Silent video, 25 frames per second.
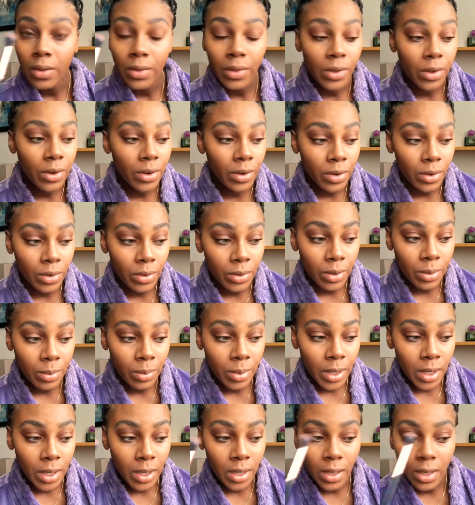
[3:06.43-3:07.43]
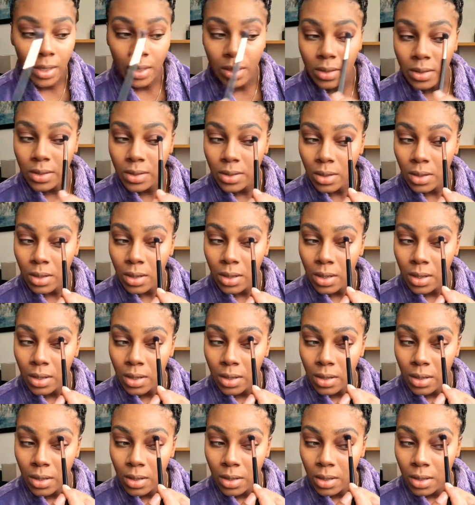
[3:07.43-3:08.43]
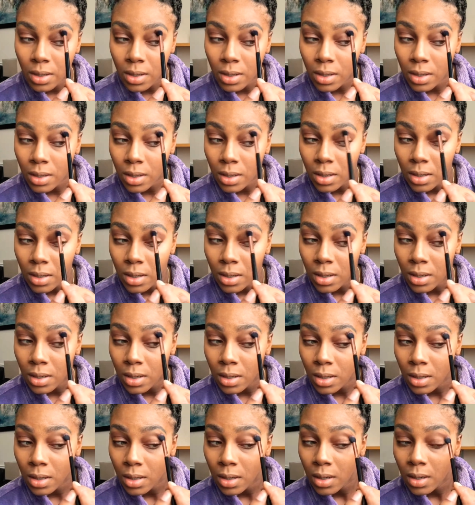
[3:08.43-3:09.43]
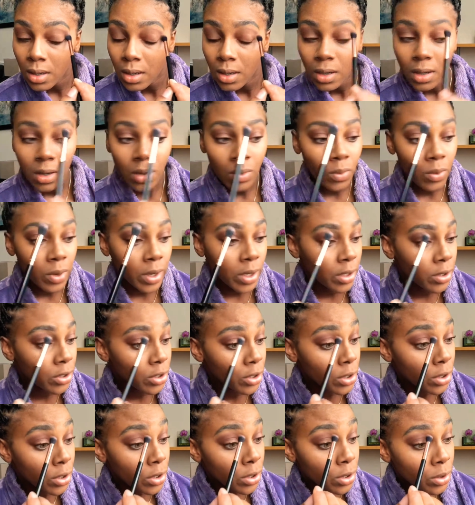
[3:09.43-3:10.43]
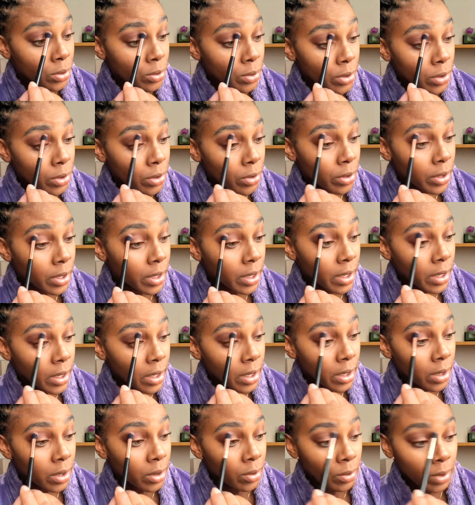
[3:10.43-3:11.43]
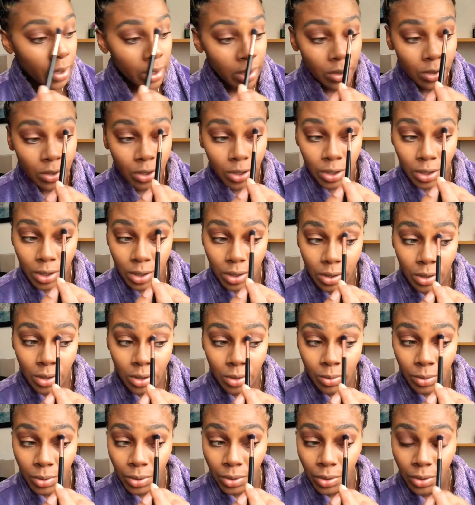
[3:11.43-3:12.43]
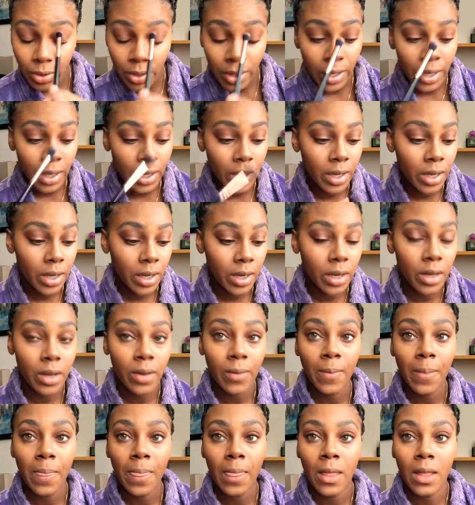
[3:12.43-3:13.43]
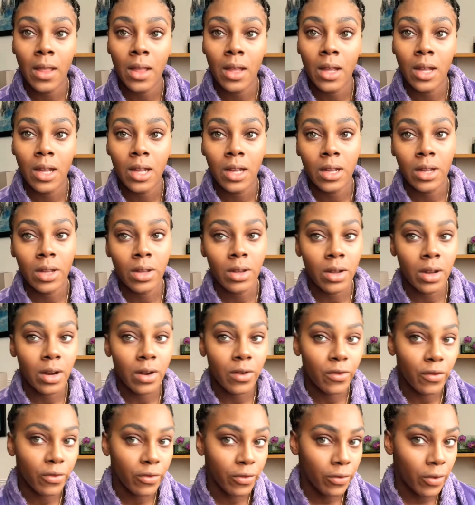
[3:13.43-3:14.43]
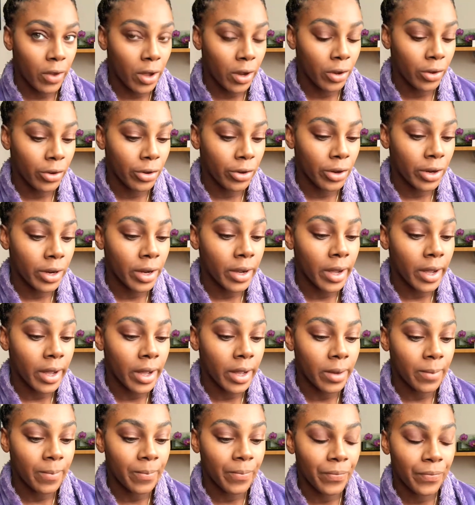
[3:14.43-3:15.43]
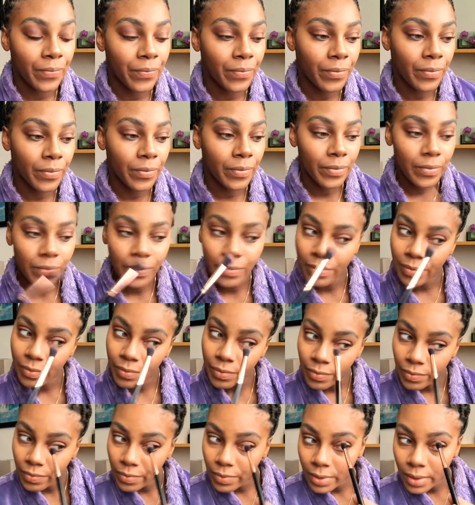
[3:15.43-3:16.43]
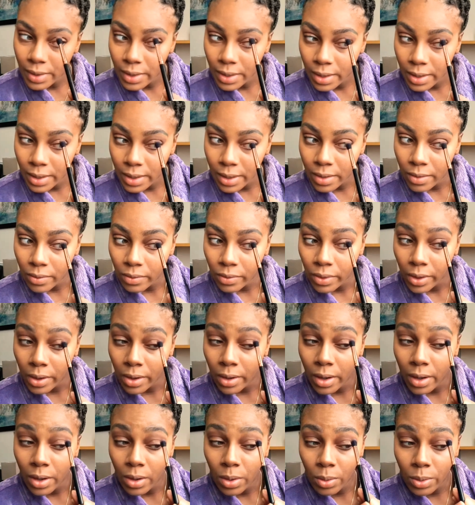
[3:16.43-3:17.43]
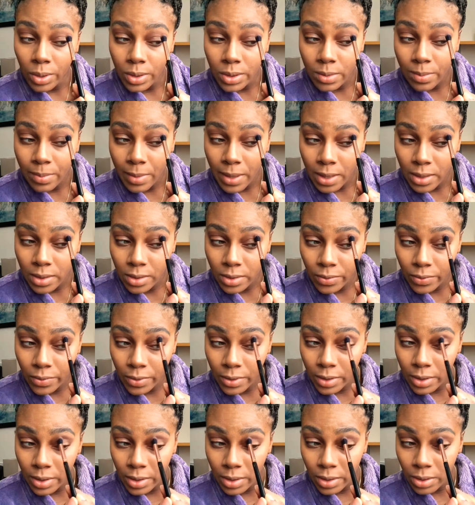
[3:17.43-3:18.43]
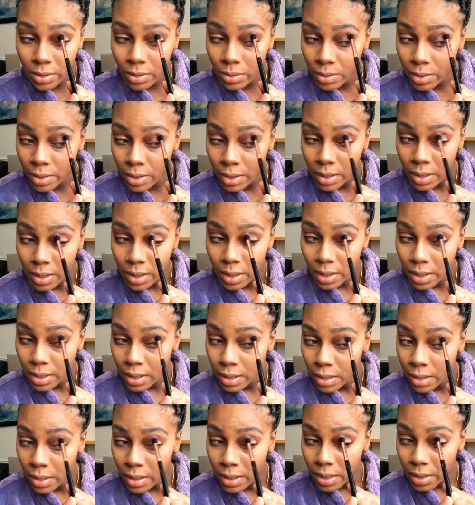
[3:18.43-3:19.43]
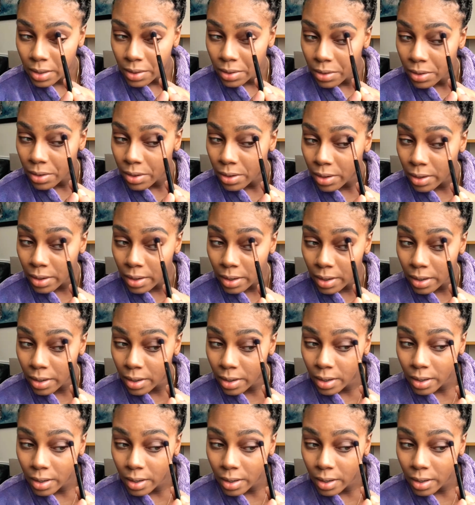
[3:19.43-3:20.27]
their own opinions on what you should do with your kid, what you shouldn't do with your kid. You gotta follow your gut and figure out what's best for you and her.